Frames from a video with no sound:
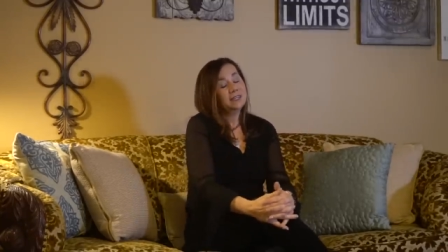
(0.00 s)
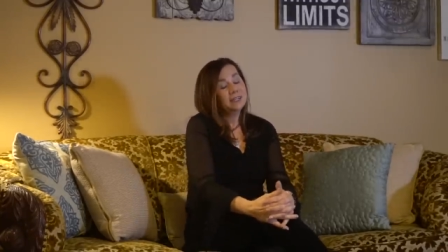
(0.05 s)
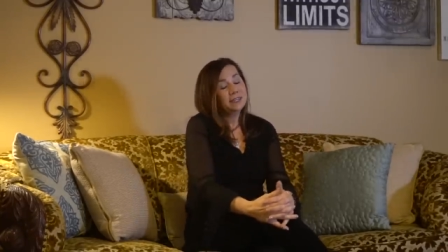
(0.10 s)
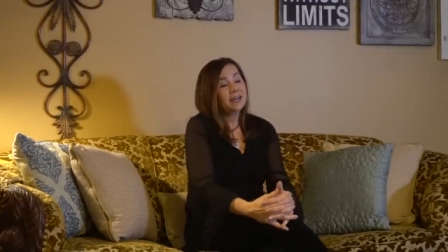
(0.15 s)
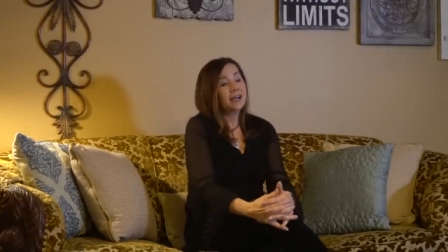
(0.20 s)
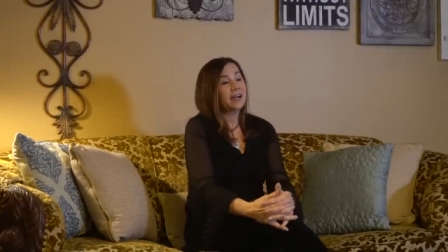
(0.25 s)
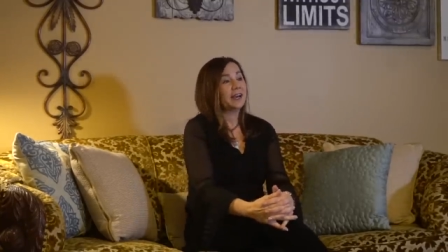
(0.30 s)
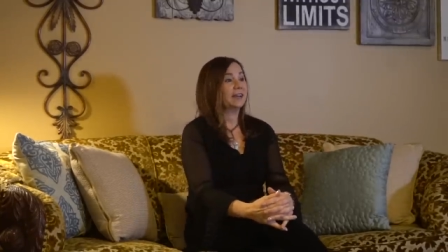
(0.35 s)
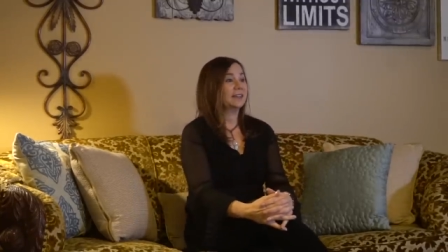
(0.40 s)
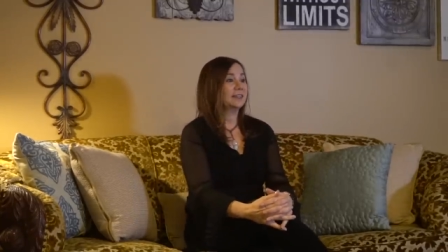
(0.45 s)

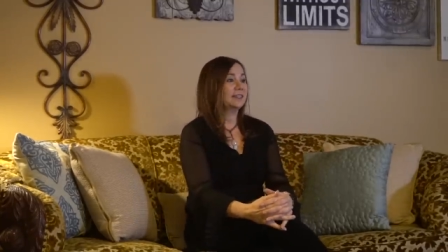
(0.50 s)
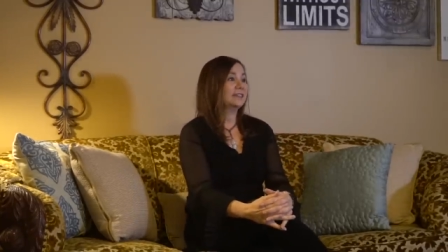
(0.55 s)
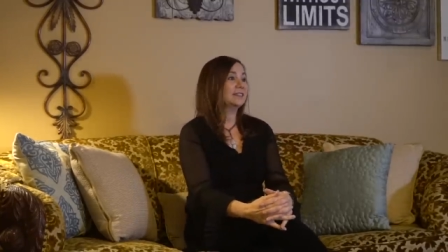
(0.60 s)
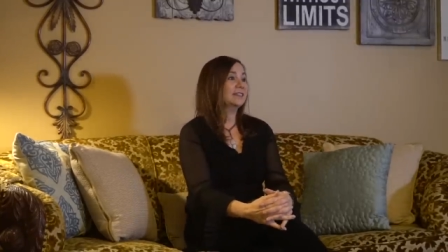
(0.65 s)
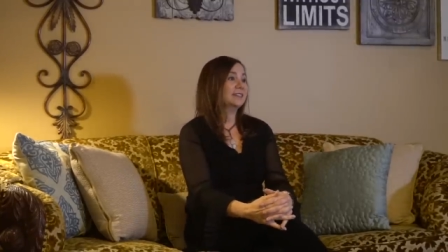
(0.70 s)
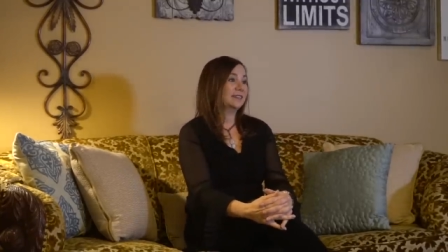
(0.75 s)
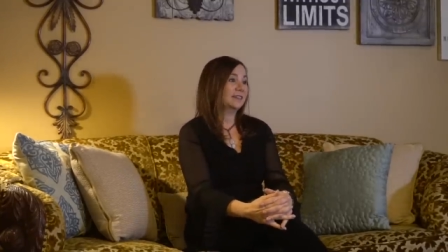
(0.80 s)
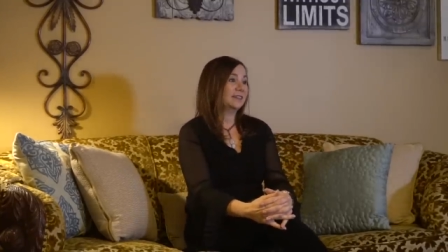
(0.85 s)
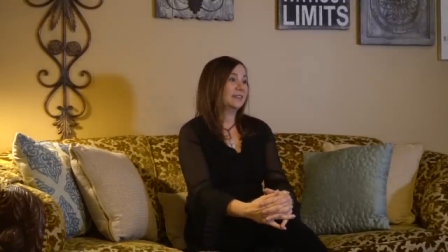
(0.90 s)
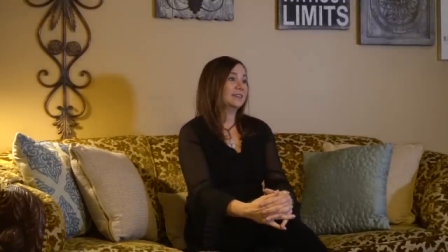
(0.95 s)
Yeah,
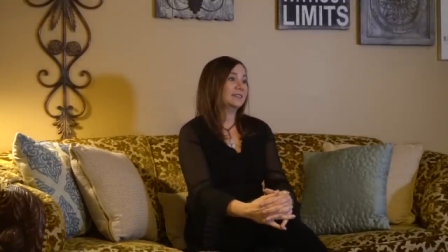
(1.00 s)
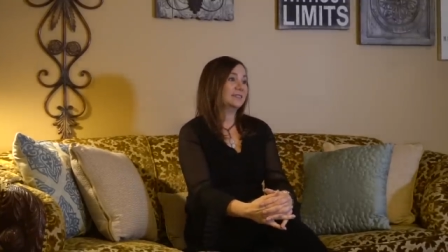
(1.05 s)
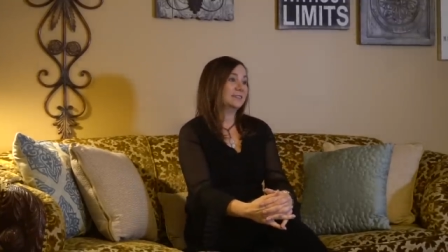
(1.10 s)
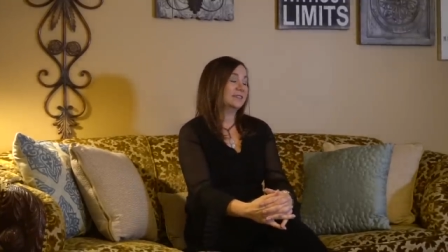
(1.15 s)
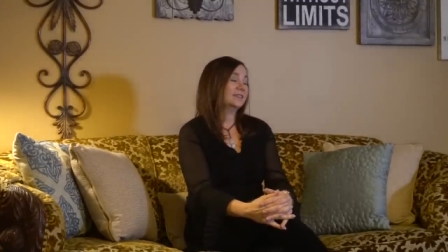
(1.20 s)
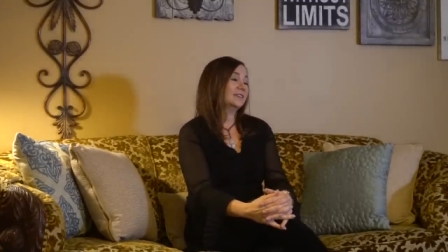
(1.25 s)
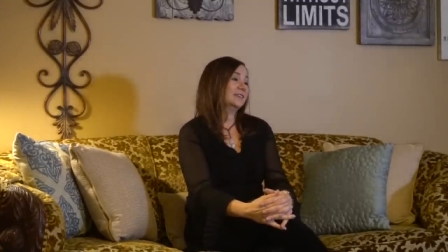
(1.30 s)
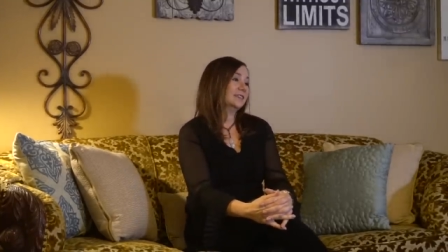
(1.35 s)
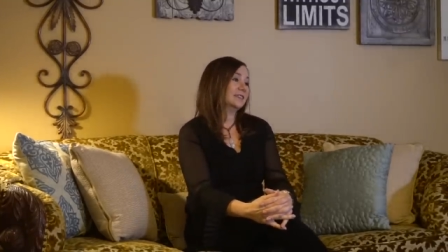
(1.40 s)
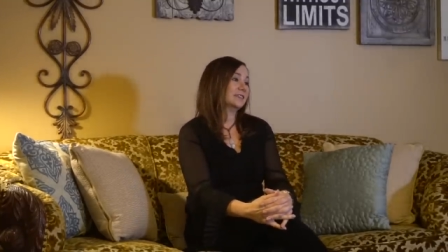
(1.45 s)
it, it,
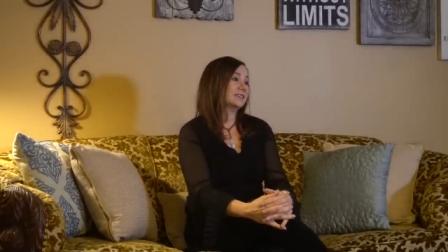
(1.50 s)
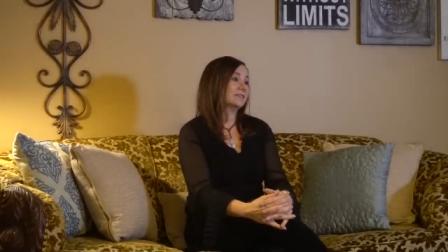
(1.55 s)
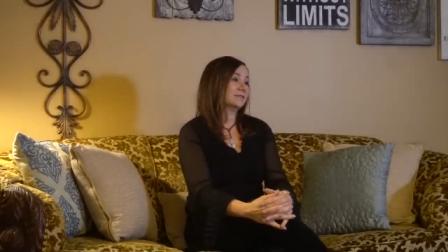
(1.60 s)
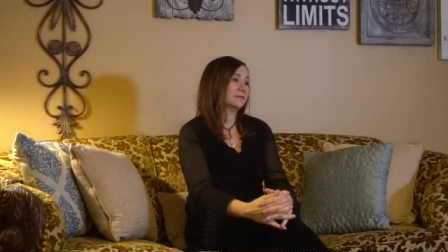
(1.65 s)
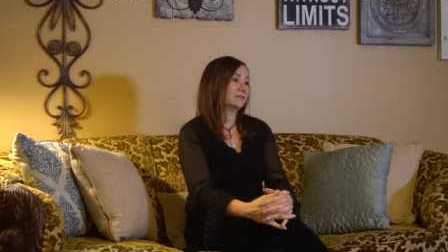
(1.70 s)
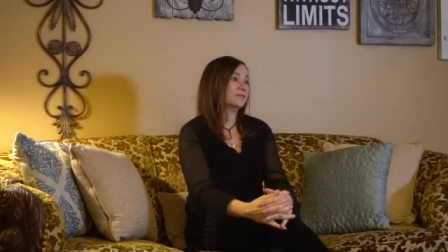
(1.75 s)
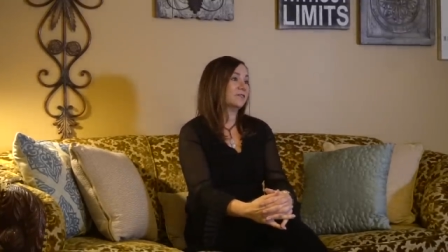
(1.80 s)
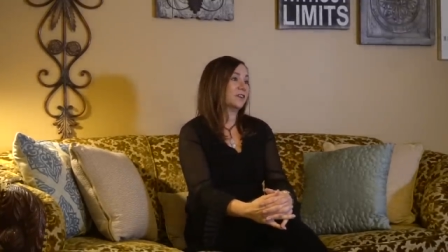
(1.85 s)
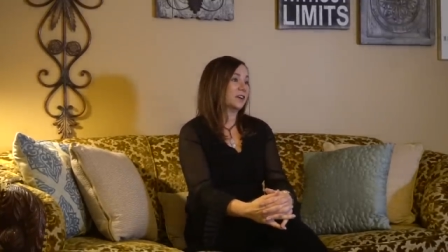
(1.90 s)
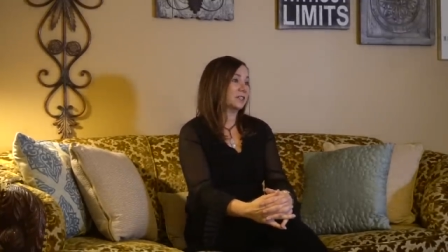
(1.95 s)
it
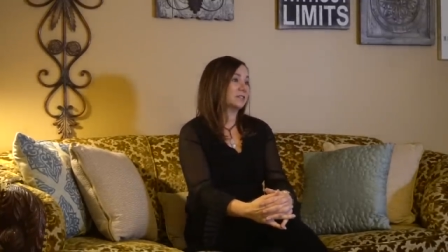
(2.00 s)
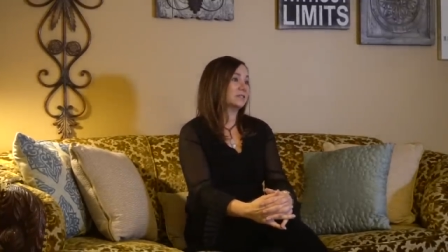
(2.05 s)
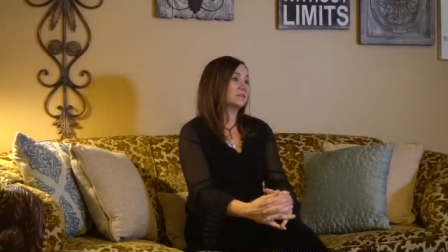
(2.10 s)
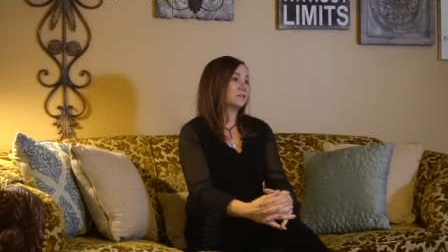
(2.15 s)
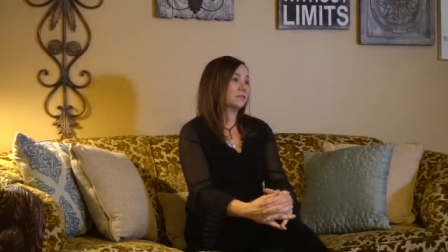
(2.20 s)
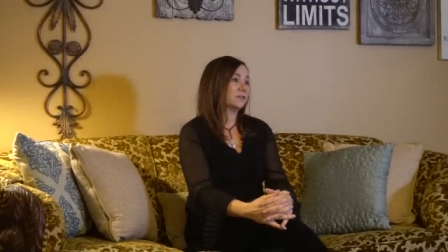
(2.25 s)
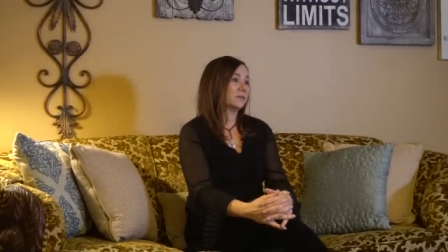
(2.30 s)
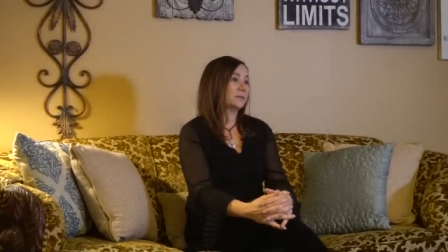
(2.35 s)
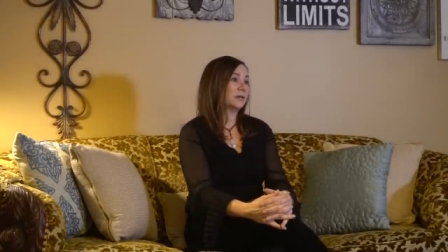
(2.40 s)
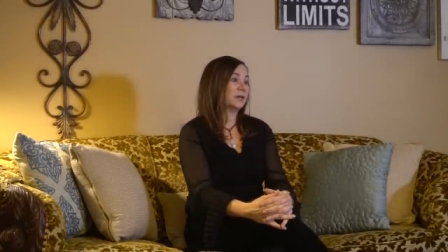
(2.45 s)
isn't fun
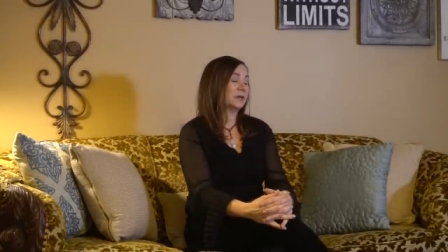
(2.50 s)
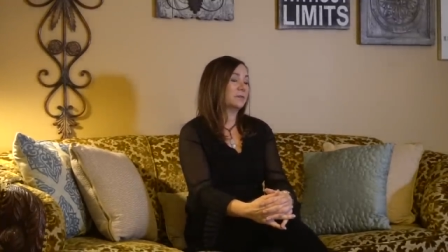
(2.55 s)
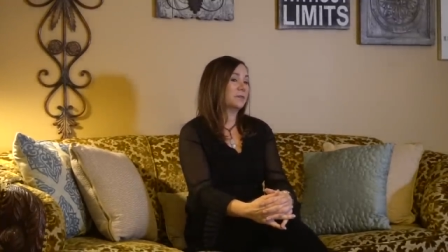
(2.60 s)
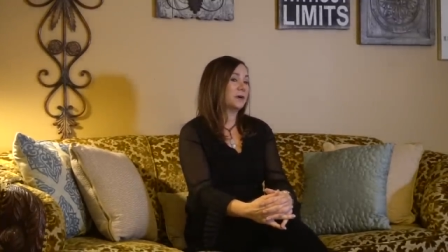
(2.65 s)
for me.